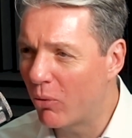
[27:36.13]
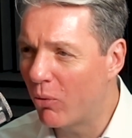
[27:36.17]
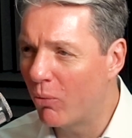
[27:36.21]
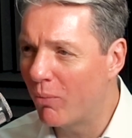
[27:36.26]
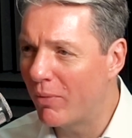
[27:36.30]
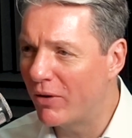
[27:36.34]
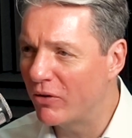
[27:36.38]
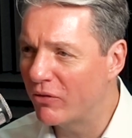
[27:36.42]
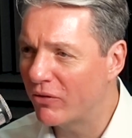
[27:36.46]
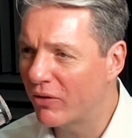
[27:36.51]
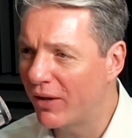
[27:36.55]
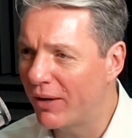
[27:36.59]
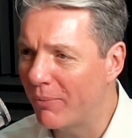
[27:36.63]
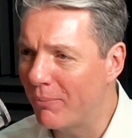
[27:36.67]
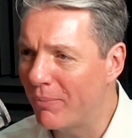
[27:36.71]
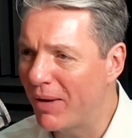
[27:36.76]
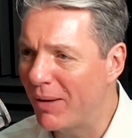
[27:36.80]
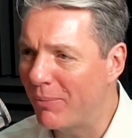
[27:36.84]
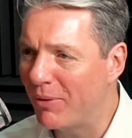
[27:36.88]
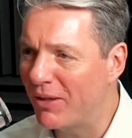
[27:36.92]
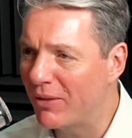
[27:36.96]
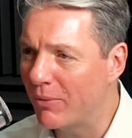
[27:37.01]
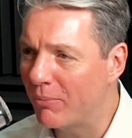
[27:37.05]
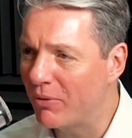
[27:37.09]
almost like
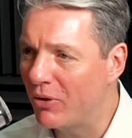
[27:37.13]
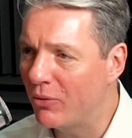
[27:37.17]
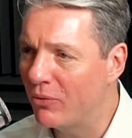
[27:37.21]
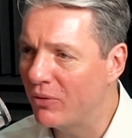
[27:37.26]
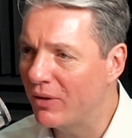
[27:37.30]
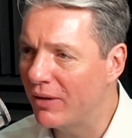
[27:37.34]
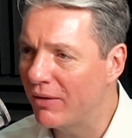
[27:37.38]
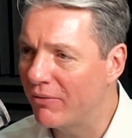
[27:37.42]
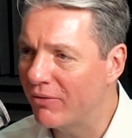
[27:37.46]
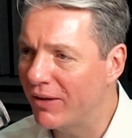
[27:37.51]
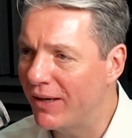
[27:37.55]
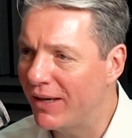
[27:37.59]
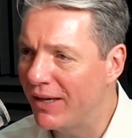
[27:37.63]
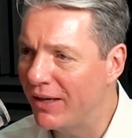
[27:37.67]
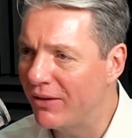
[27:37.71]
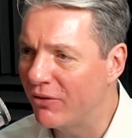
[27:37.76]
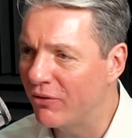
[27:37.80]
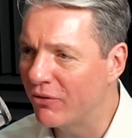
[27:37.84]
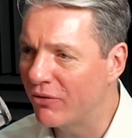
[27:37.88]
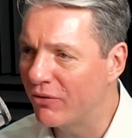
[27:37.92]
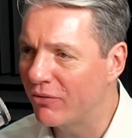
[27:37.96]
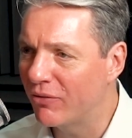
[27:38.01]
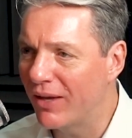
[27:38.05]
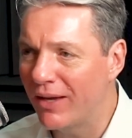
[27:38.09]
maybe the beauty of it
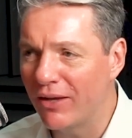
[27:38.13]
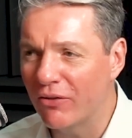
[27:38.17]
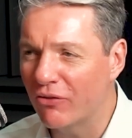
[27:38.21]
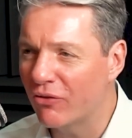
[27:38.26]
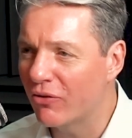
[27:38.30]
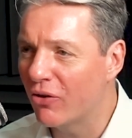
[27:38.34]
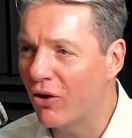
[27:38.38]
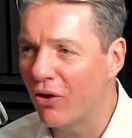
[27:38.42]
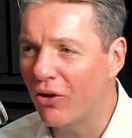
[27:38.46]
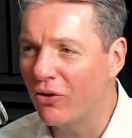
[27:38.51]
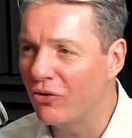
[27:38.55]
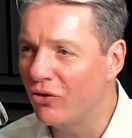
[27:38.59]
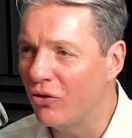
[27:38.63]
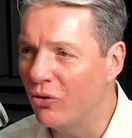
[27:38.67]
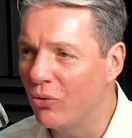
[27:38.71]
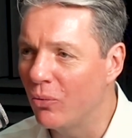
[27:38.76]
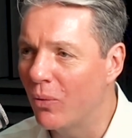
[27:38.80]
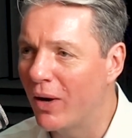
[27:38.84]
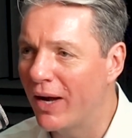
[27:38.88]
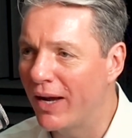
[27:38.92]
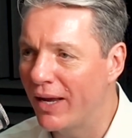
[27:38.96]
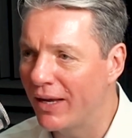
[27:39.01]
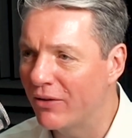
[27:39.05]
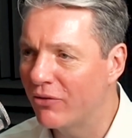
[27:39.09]
is it's not a new
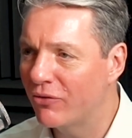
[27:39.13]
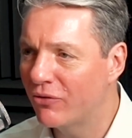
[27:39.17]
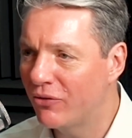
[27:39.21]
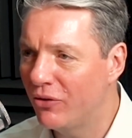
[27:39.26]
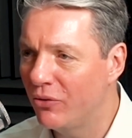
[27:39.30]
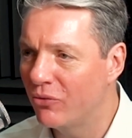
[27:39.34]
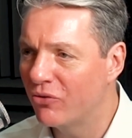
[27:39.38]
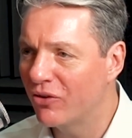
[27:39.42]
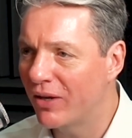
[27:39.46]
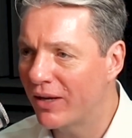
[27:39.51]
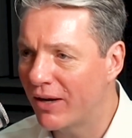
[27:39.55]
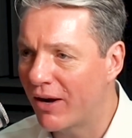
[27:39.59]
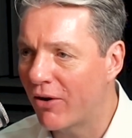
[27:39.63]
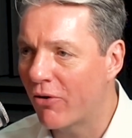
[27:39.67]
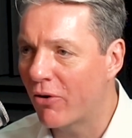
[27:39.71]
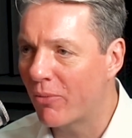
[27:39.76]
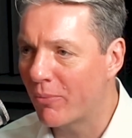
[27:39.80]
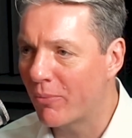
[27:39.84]
way, it's using current